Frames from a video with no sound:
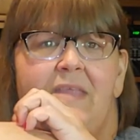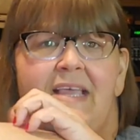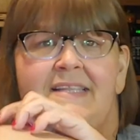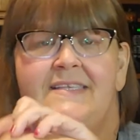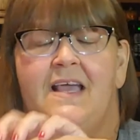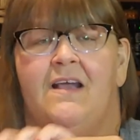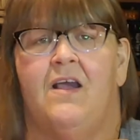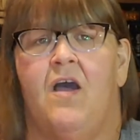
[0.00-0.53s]

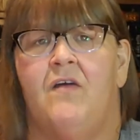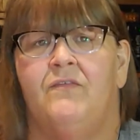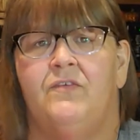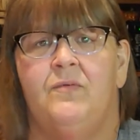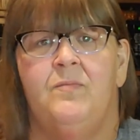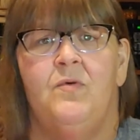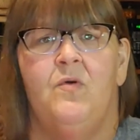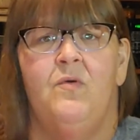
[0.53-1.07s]

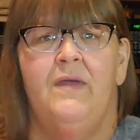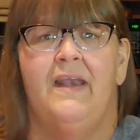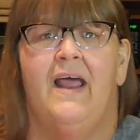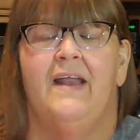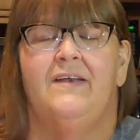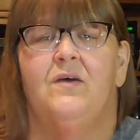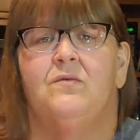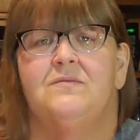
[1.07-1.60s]
uncomfortable and
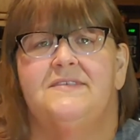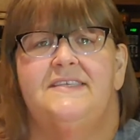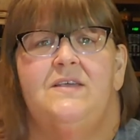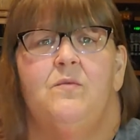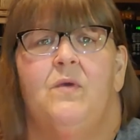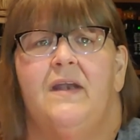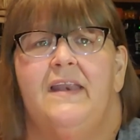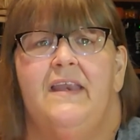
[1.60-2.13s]
I don't see
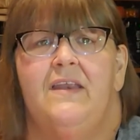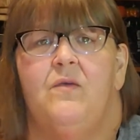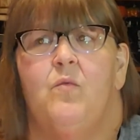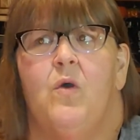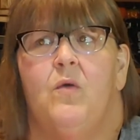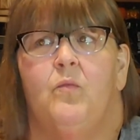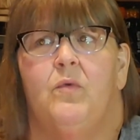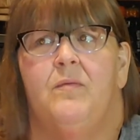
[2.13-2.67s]
what
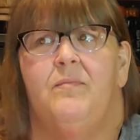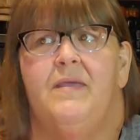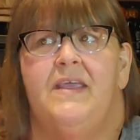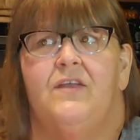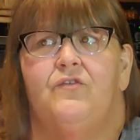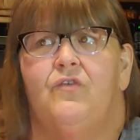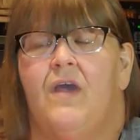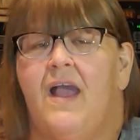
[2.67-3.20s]
anyone would
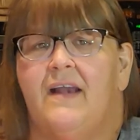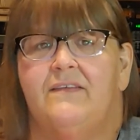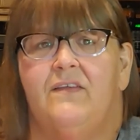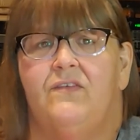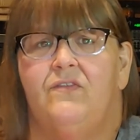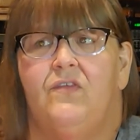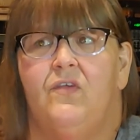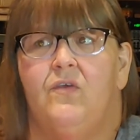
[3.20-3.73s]
be
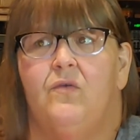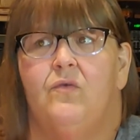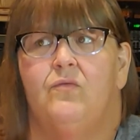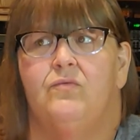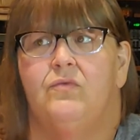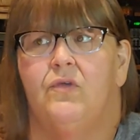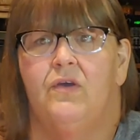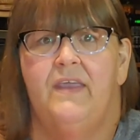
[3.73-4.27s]
attracted to
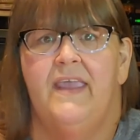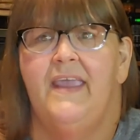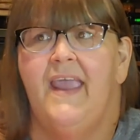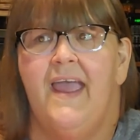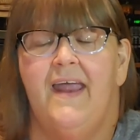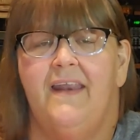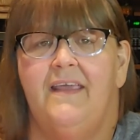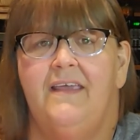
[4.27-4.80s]
looking
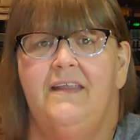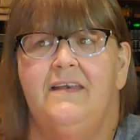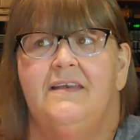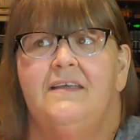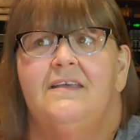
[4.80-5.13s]
at it.